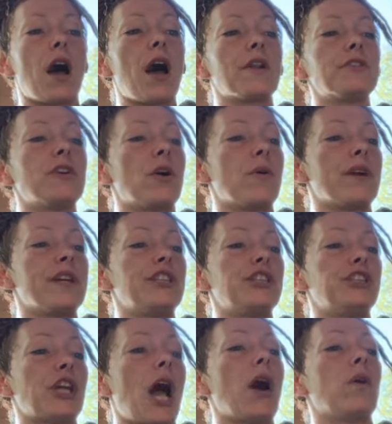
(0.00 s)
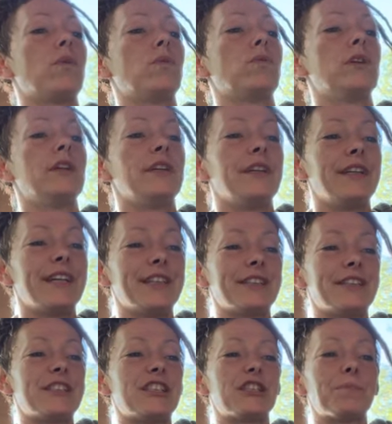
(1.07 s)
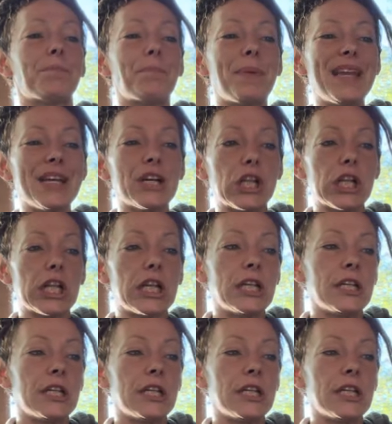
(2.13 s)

ongoing show. It's spiel.